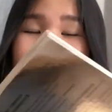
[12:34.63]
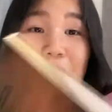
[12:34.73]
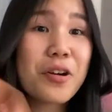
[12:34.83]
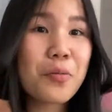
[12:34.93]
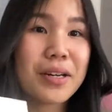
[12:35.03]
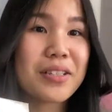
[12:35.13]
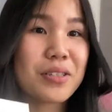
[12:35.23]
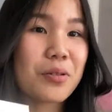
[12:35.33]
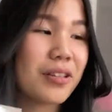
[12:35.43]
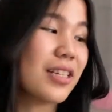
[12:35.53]
I don't know where to
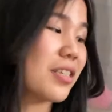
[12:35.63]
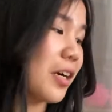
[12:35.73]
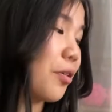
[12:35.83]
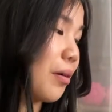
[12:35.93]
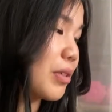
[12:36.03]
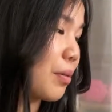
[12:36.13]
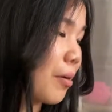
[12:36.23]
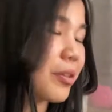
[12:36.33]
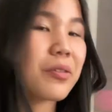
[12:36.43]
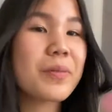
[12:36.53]
store this though. I'm
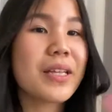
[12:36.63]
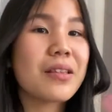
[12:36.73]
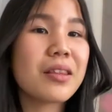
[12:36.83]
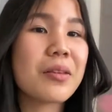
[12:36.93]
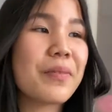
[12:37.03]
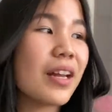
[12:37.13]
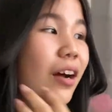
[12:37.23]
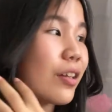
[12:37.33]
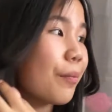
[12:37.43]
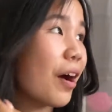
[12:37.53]
probably gonna be in the bin
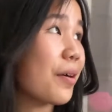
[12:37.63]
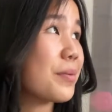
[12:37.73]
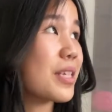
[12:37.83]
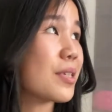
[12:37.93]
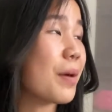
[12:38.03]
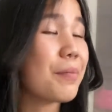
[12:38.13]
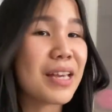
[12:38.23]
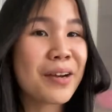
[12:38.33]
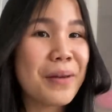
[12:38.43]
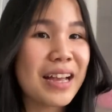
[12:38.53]
on the bottom since my
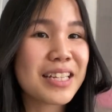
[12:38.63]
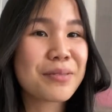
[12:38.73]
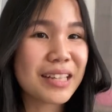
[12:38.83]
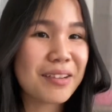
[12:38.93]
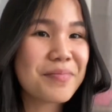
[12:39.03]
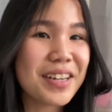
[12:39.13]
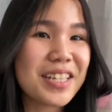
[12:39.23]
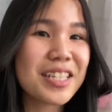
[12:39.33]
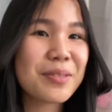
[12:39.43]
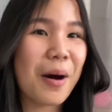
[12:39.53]
makeup bag is like
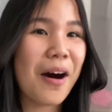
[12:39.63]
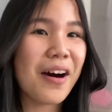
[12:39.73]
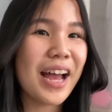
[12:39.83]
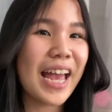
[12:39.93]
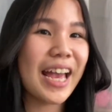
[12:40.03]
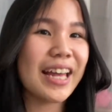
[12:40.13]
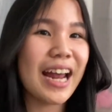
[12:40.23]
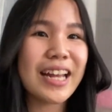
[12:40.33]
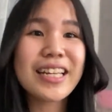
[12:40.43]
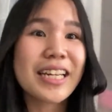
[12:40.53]
pretty small and
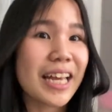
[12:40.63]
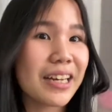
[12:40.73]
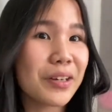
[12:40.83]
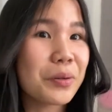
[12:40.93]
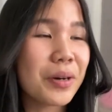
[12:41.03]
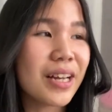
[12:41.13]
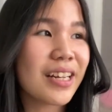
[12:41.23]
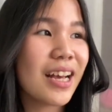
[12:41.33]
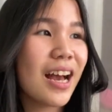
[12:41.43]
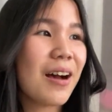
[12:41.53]
I need to get a new
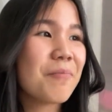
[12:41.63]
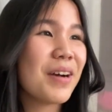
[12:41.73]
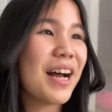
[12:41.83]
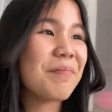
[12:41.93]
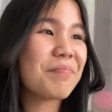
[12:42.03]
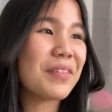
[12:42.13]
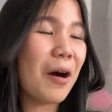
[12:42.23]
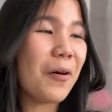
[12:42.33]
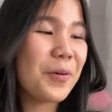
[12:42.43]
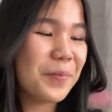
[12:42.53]
one. But
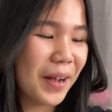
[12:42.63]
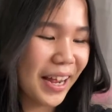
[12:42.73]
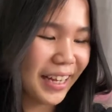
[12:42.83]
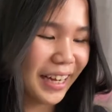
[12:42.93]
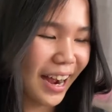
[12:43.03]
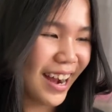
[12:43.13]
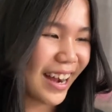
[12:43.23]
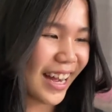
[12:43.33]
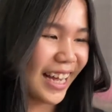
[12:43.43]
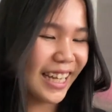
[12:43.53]
oh my
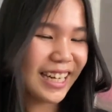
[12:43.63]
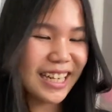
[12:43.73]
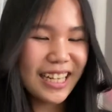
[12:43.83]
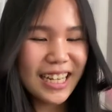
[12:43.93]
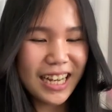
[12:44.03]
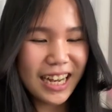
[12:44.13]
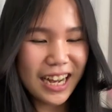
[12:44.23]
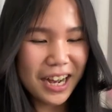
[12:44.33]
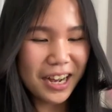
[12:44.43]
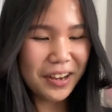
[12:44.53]
god.
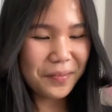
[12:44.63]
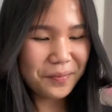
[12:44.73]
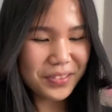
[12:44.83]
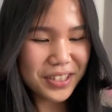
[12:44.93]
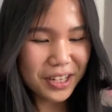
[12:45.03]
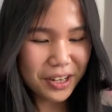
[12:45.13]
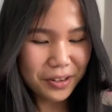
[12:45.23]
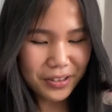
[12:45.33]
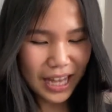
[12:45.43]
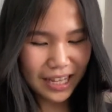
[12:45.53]
Um,
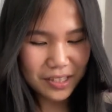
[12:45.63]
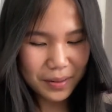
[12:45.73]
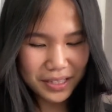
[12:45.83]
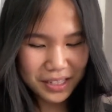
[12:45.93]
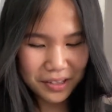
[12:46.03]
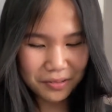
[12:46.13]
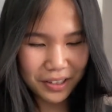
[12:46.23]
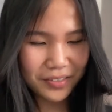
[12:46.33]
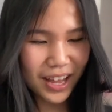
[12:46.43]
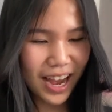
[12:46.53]
so that's basically
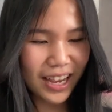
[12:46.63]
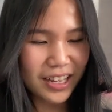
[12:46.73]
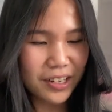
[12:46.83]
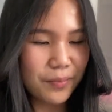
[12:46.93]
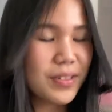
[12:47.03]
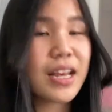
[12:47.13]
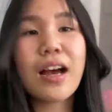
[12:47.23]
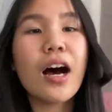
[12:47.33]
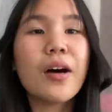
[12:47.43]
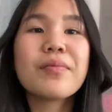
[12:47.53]
one of the items.
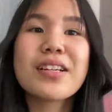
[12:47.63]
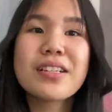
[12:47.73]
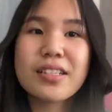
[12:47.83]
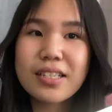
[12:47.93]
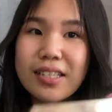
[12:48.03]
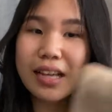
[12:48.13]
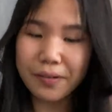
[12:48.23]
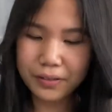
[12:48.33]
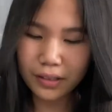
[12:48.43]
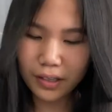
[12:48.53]
Um, there's
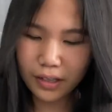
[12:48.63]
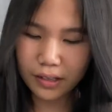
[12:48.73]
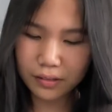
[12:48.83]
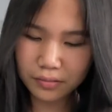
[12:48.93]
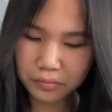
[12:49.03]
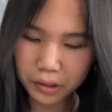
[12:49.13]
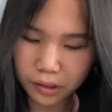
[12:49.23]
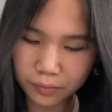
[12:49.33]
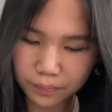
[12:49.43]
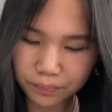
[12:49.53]
definitely,
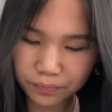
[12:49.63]
well,